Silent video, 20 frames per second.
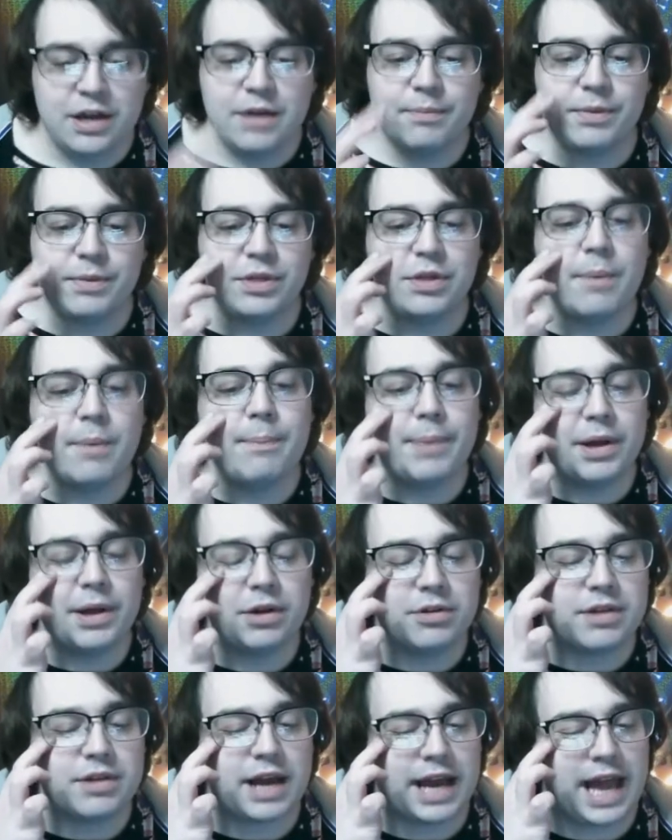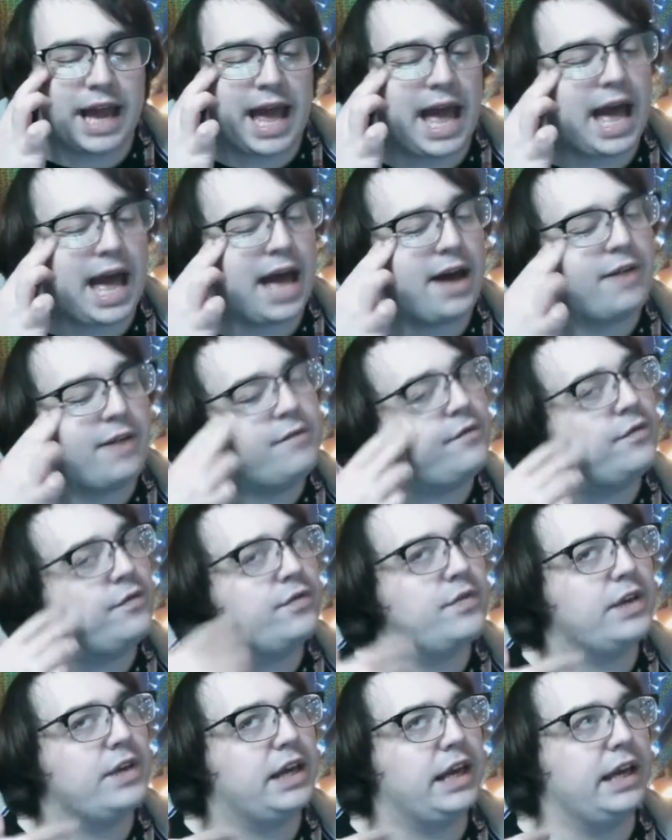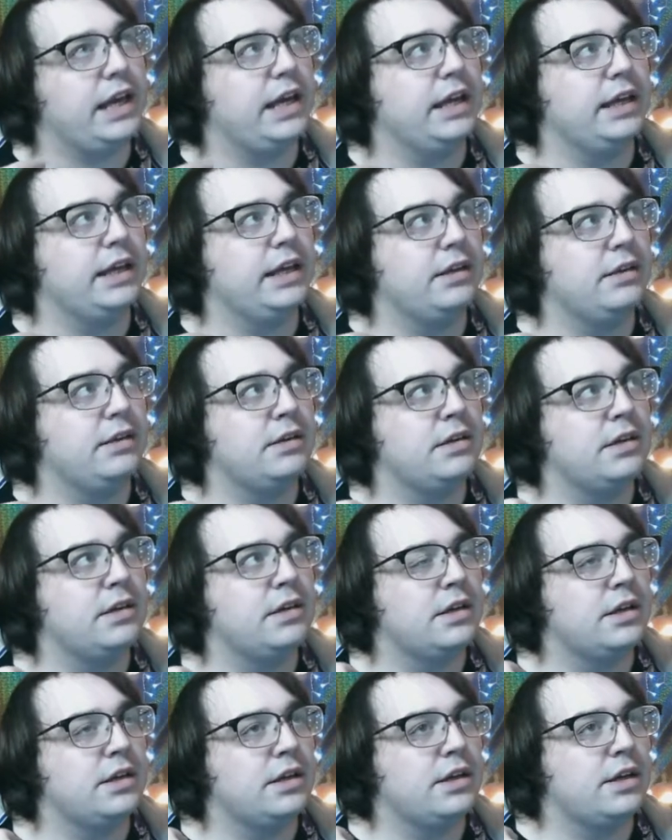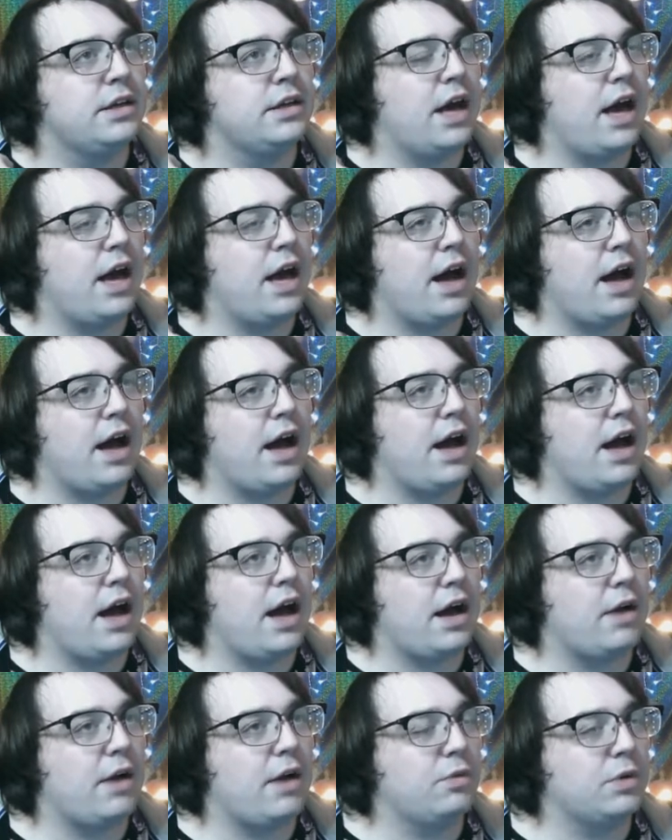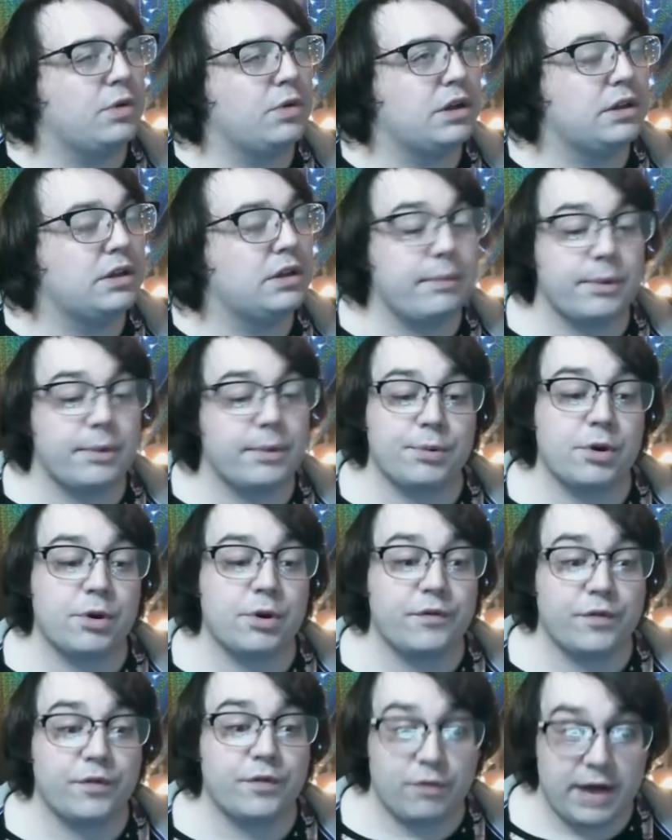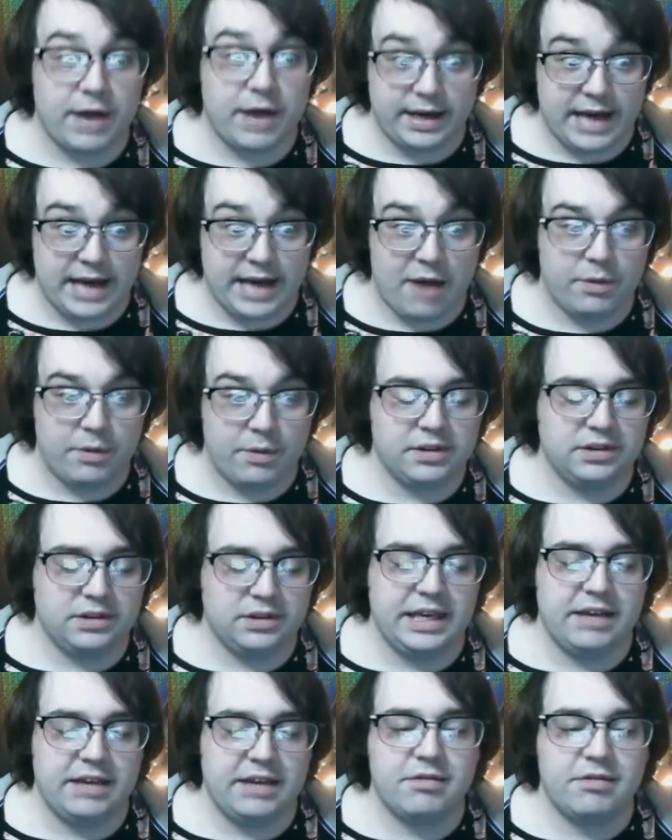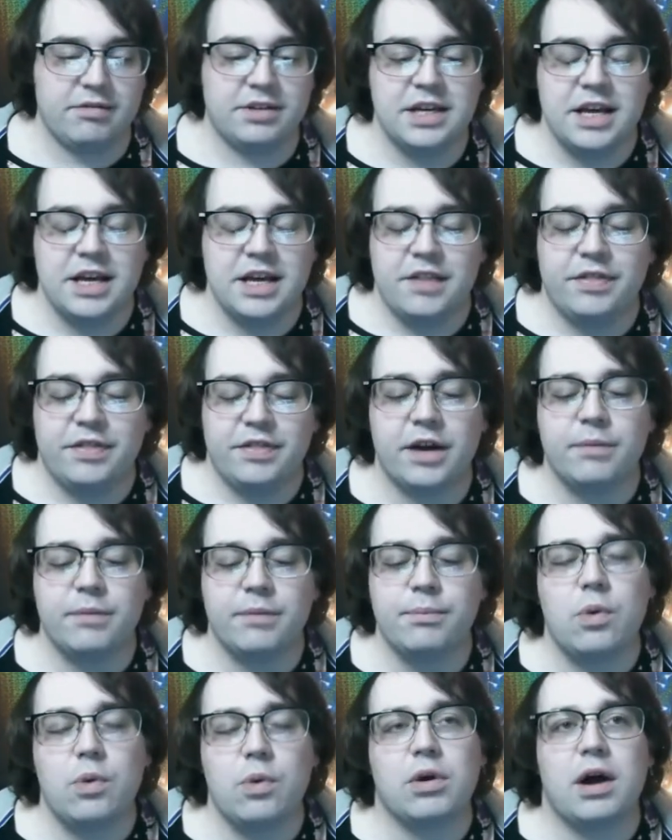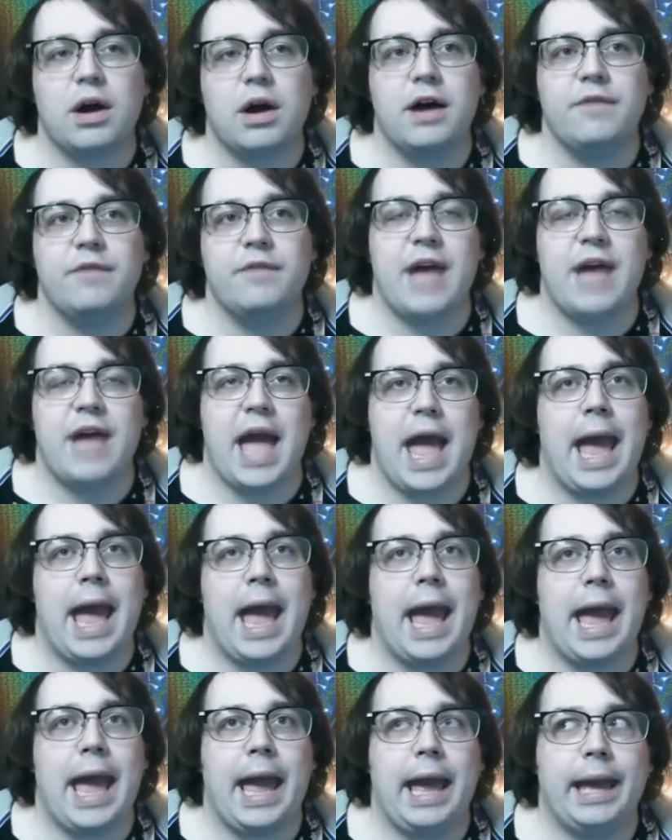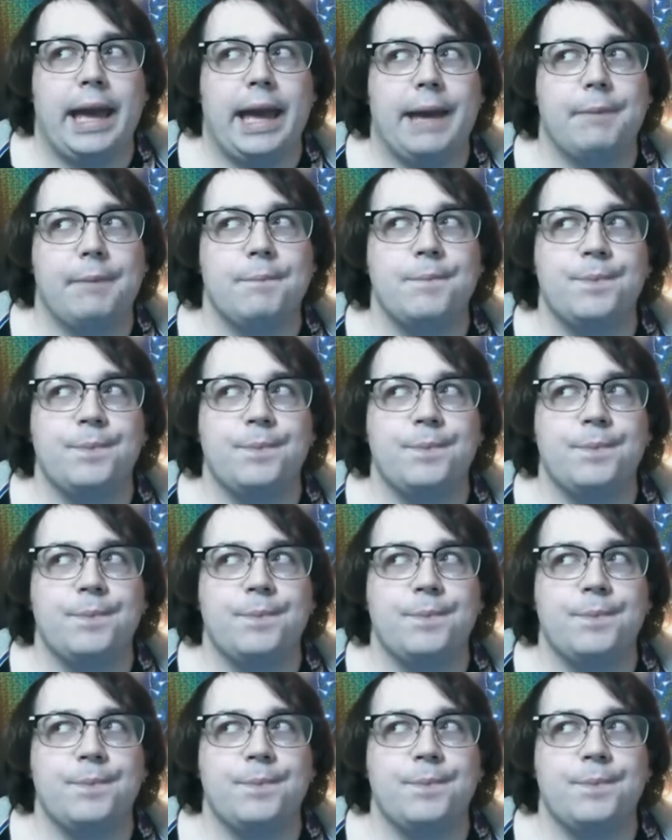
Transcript: But the builds I have in Glimmerbrook for right now, at least, they're more of a,